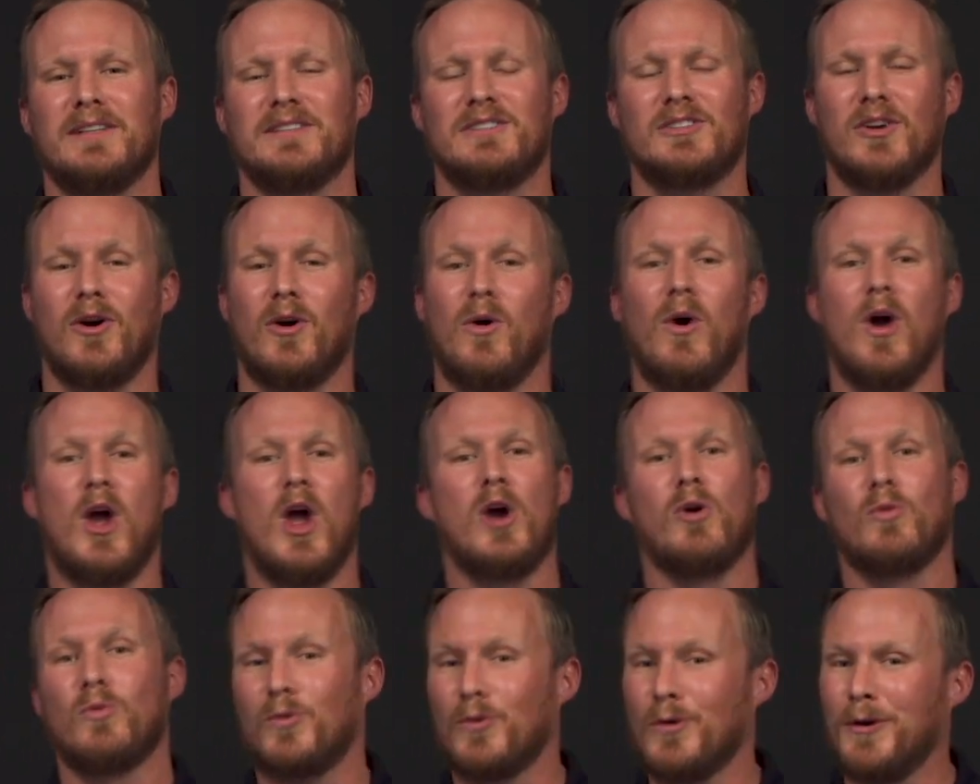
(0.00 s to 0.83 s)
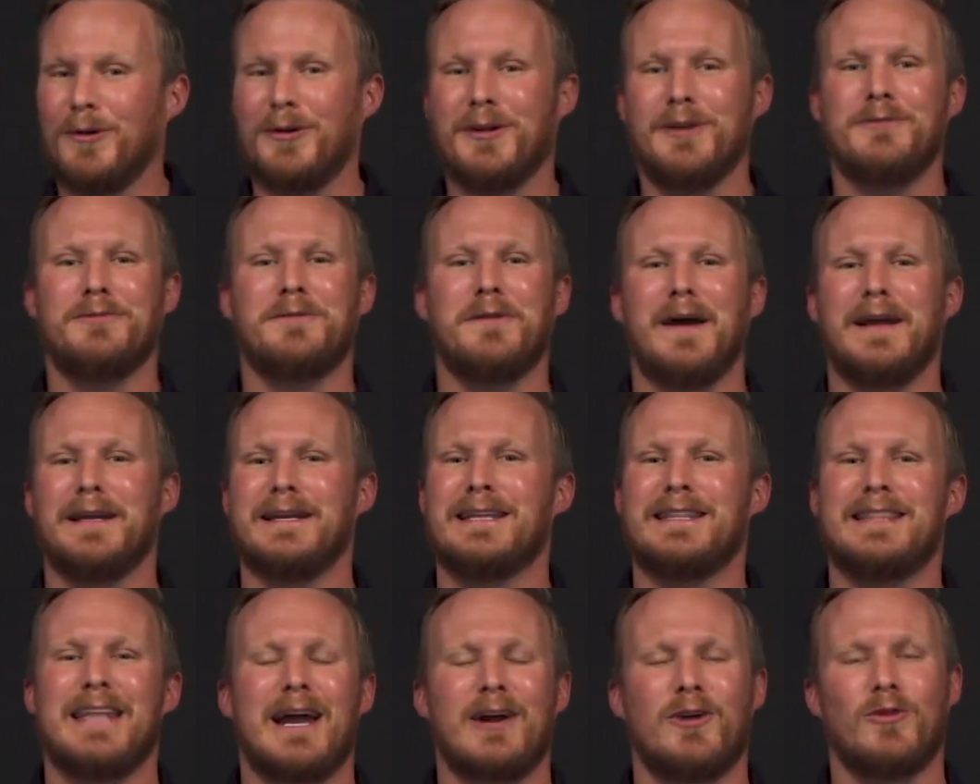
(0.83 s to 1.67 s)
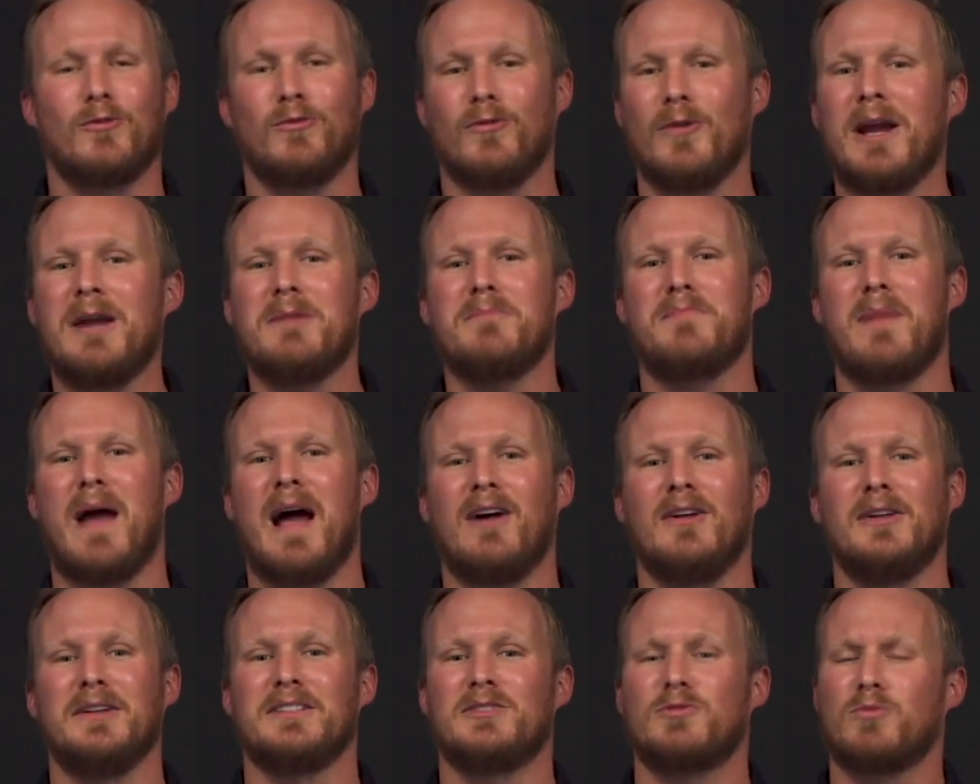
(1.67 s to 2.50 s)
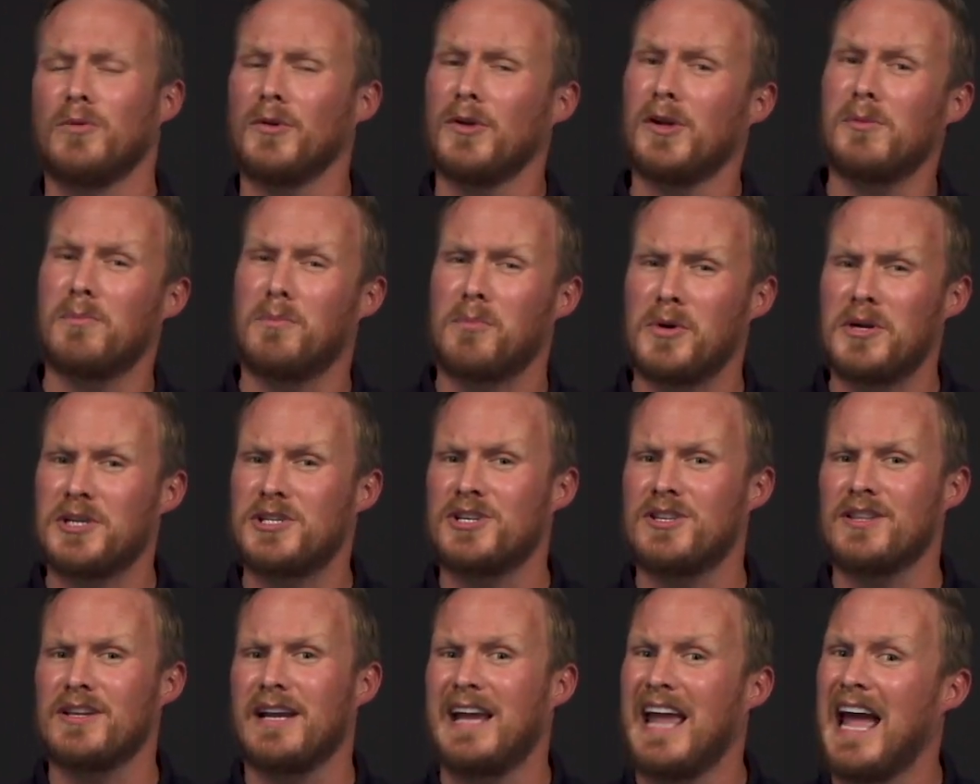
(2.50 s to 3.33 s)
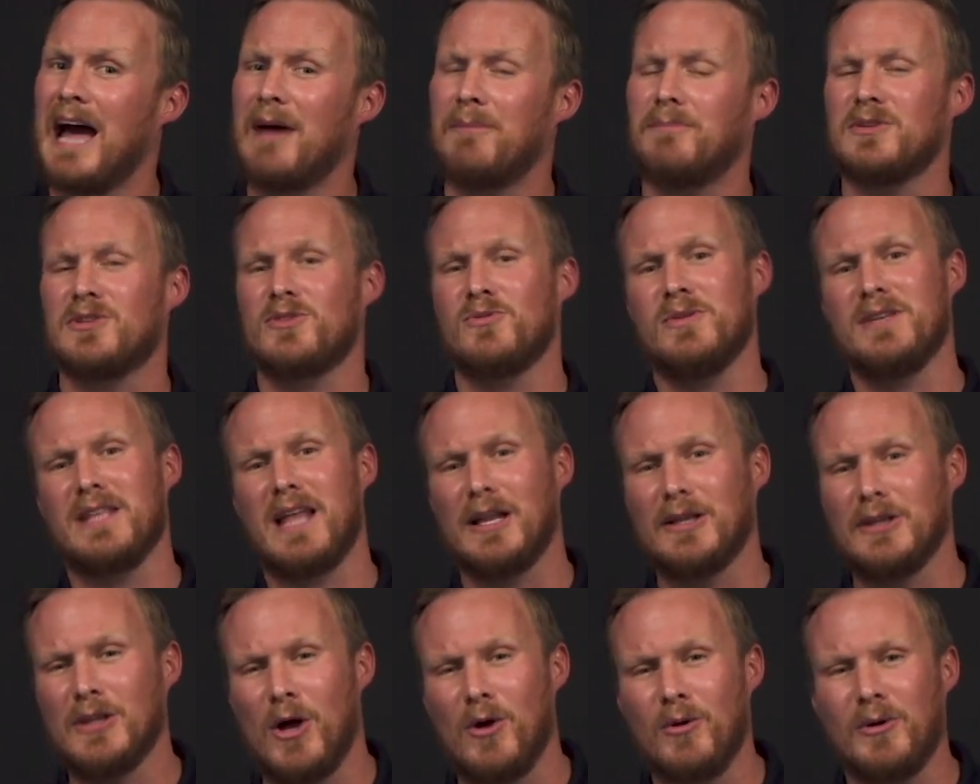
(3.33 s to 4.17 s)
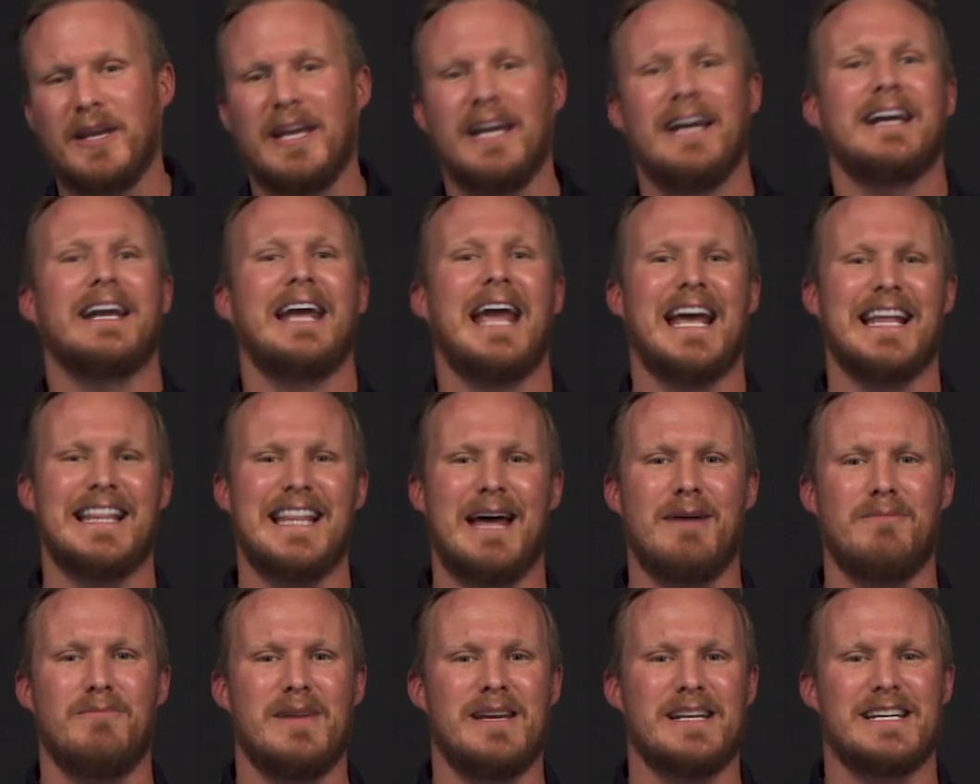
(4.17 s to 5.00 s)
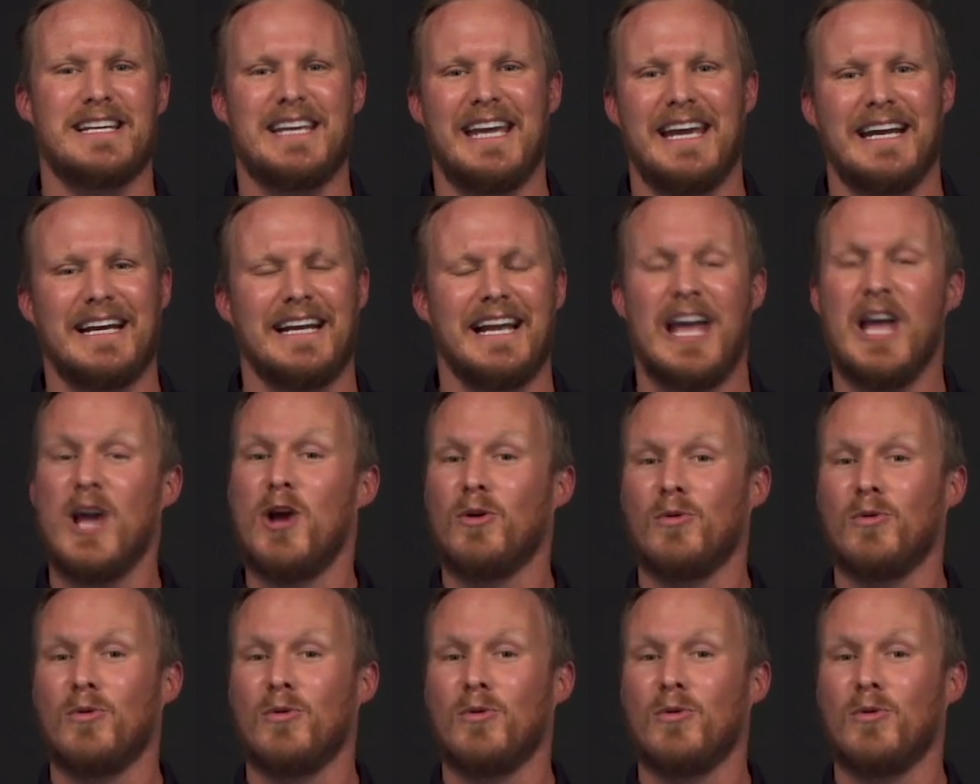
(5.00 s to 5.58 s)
So really finding that great balance, really bridging the gap between that low kick and that mid kick,